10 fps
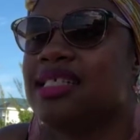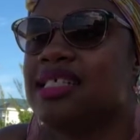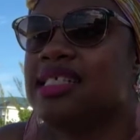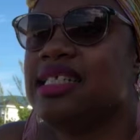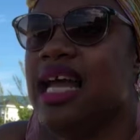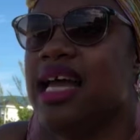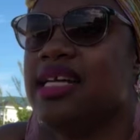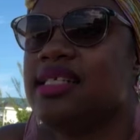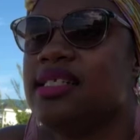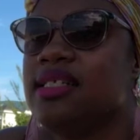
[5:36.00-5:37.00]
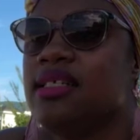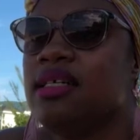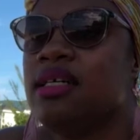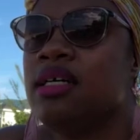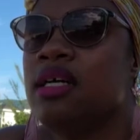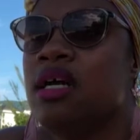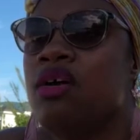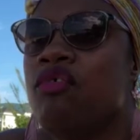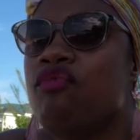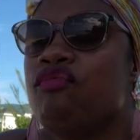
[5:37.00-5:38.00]
success
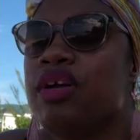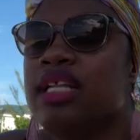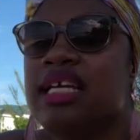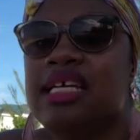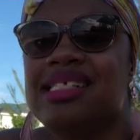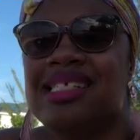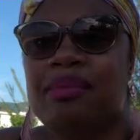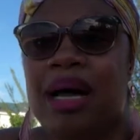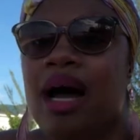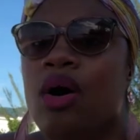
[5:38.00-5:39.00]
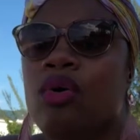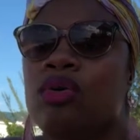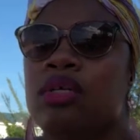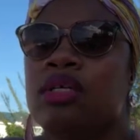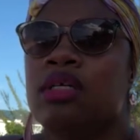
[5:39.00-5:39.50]
really is about